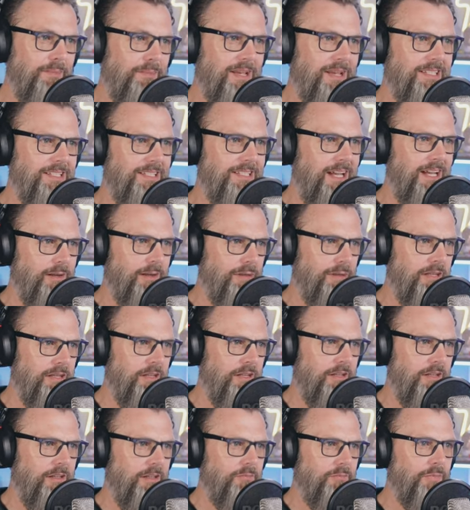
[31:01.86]
I think I messed
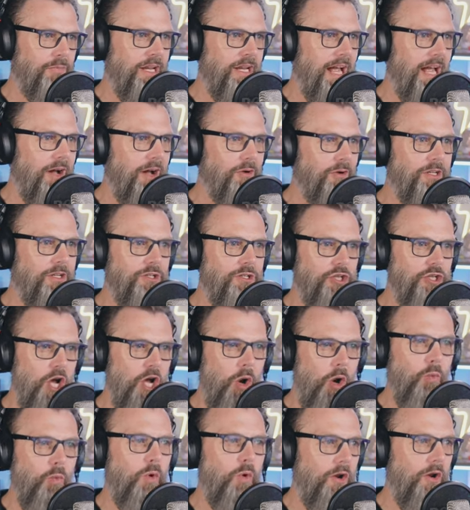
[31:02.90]
up. But how could
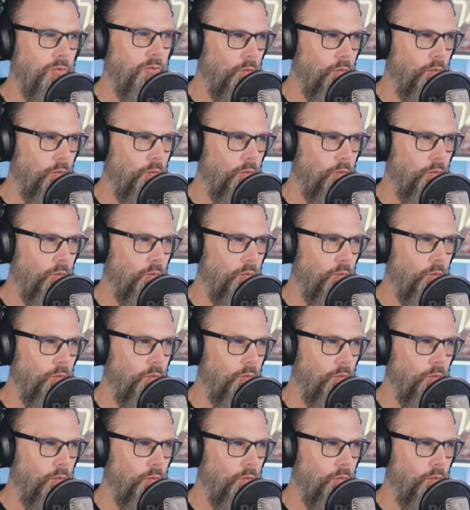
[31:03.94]
no